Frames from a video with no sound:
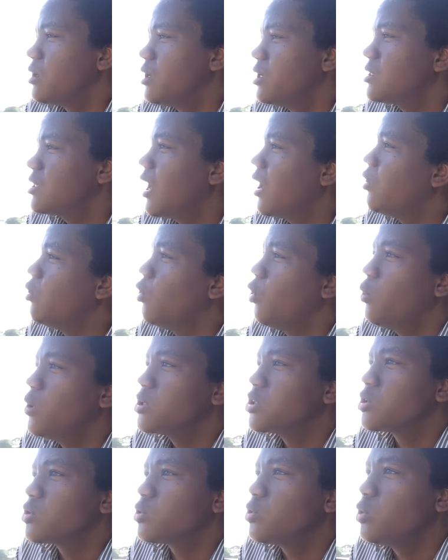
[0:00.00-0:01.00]
it's hard no
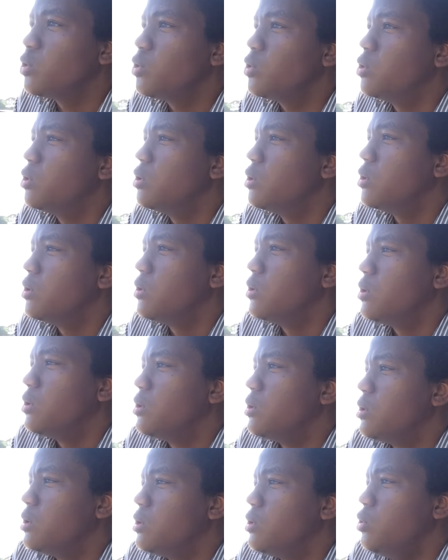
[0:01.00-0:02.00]
way to go,
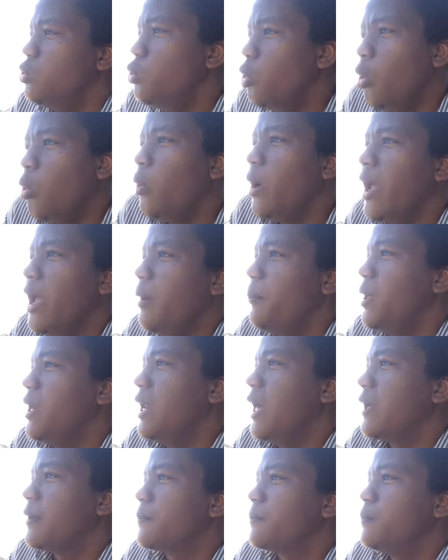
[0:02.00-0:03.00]
no way. I mean,
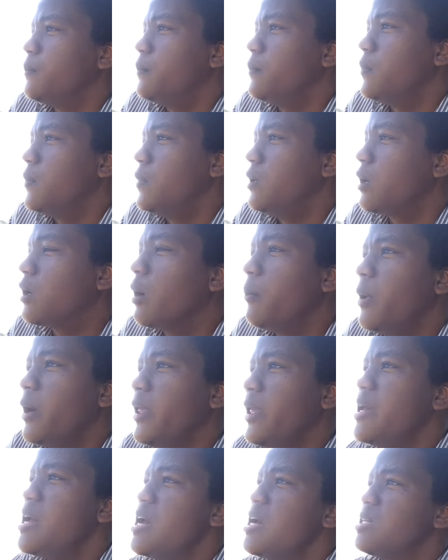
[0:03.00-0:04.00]
like, look at my
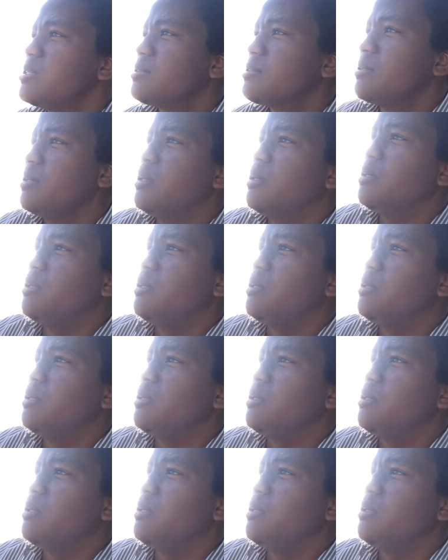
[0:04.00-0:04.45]
years,